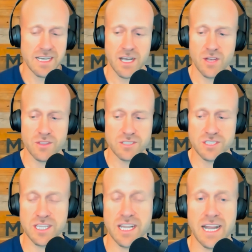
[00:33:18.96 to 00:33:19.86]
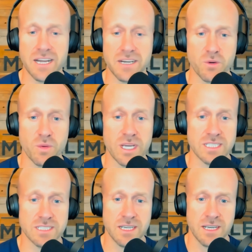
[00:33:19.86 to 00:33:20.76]
there's just a lot of different
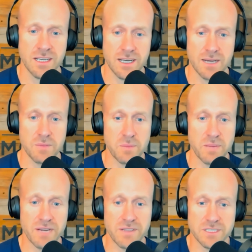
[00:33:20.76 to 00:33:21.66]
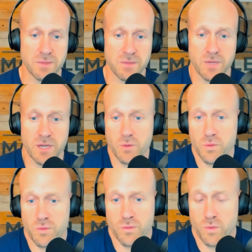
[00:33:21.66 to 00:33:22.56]
ways and benefits to make money.
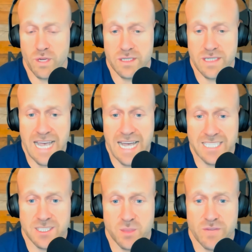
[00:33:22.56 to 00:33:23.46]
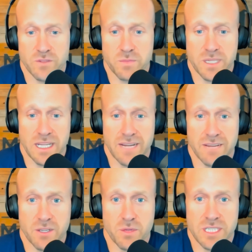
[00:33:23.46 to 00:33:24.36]
Tax is one of them, but a lot of
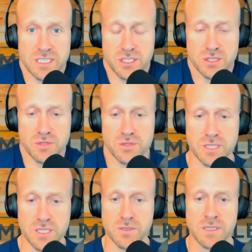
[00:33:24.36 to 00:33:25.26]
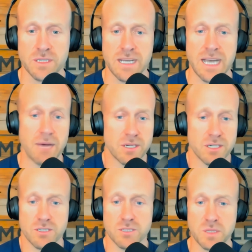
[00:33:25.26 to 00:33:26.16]
other ways too. So I would
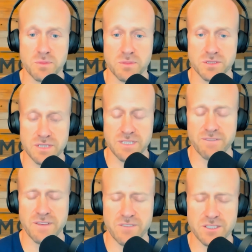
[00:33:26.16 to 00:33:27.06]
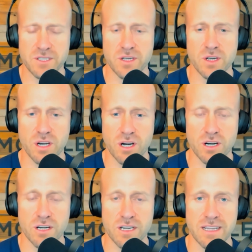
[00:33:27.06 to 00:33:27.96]
encourage people, if it's on their
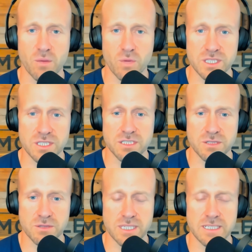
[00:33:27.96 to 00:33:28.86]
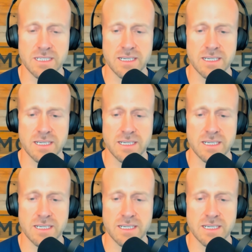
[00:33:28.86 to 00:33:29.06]
heart and they want to do it,